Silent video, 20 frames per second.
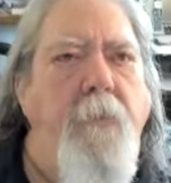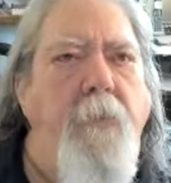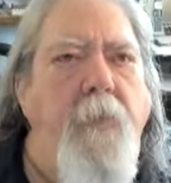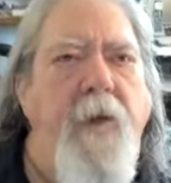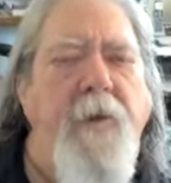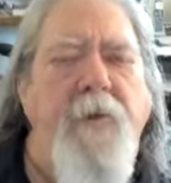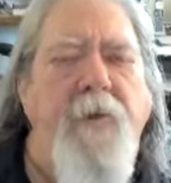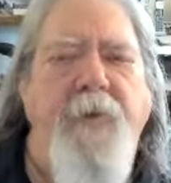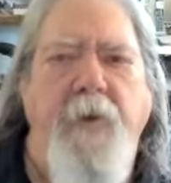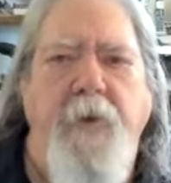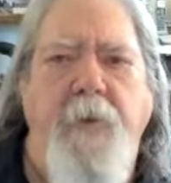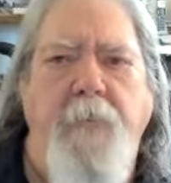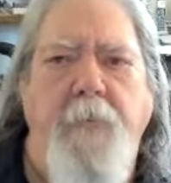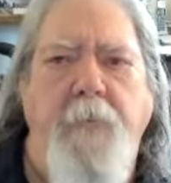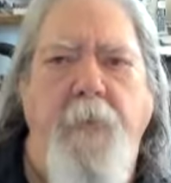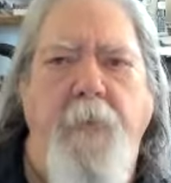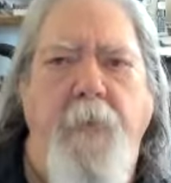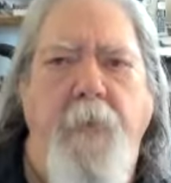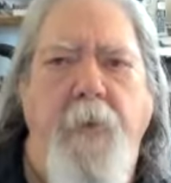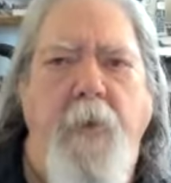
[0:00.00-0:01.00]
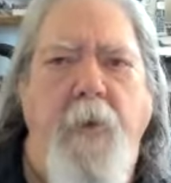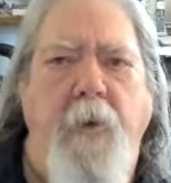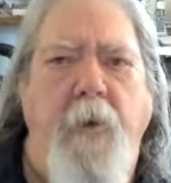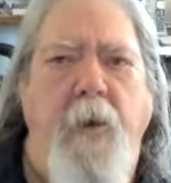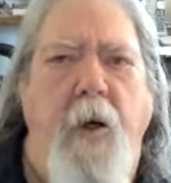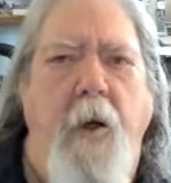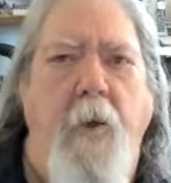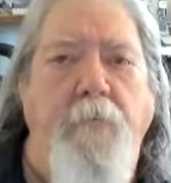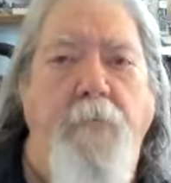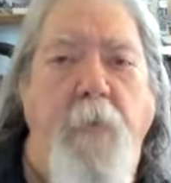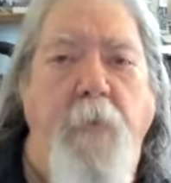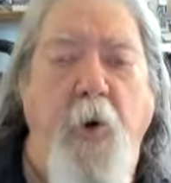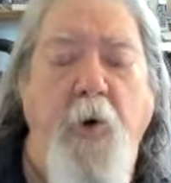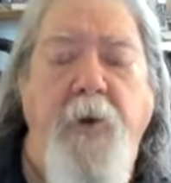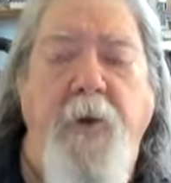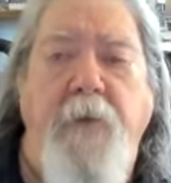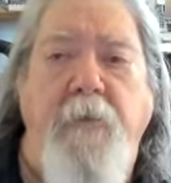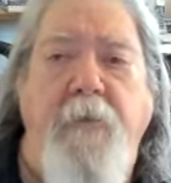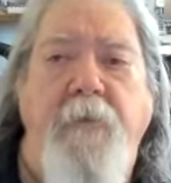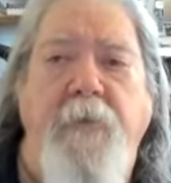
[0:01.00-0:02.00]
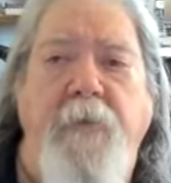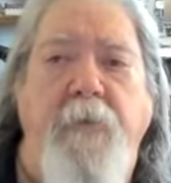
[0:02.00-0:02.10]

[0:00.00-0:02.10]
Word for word: as a, a motive